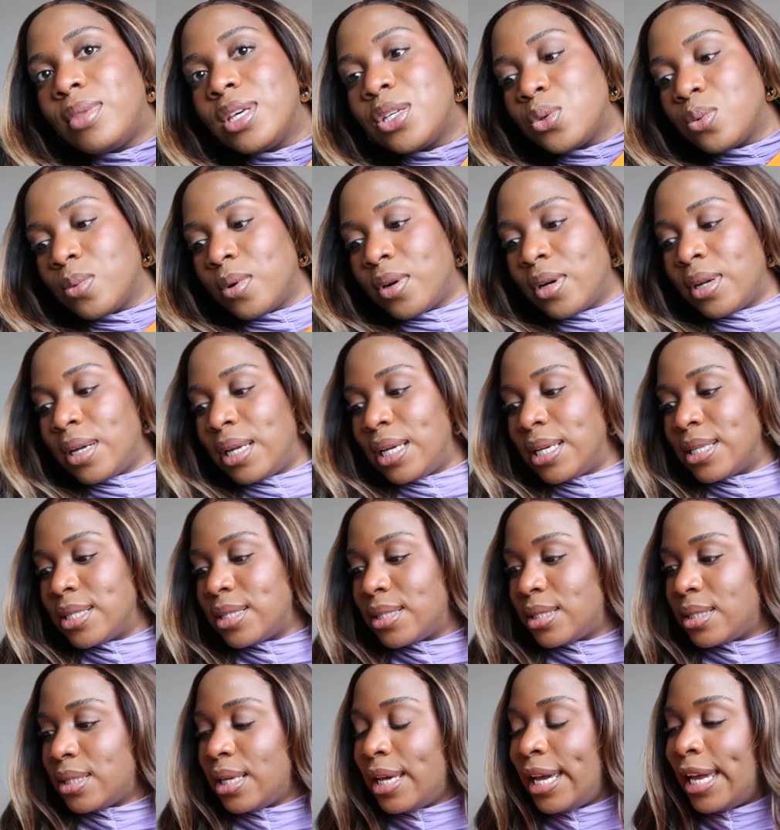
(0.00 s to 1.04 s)
This one
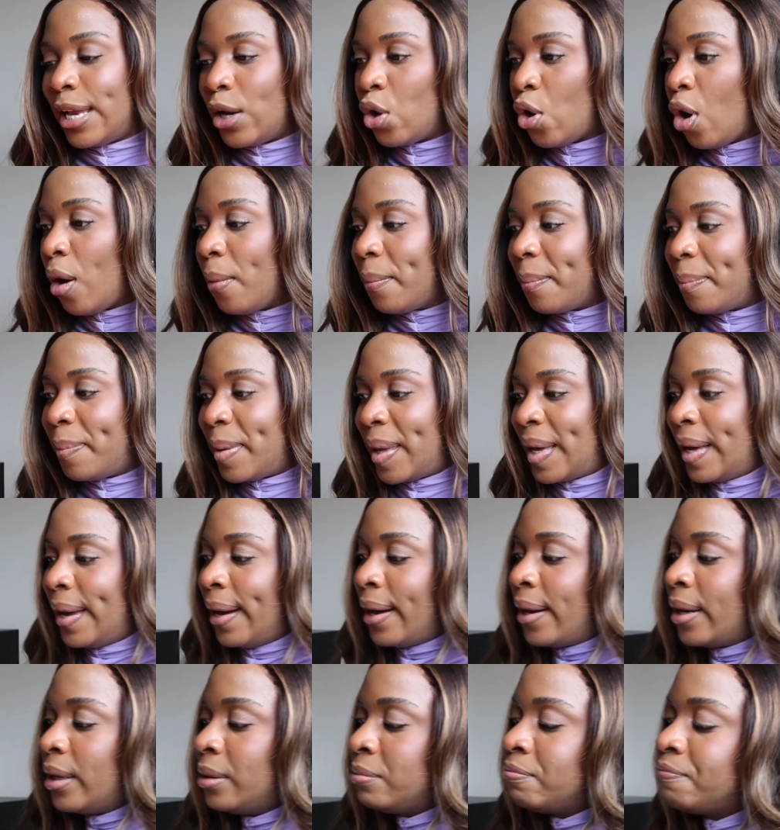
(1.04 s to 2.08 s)
is a lot bigger.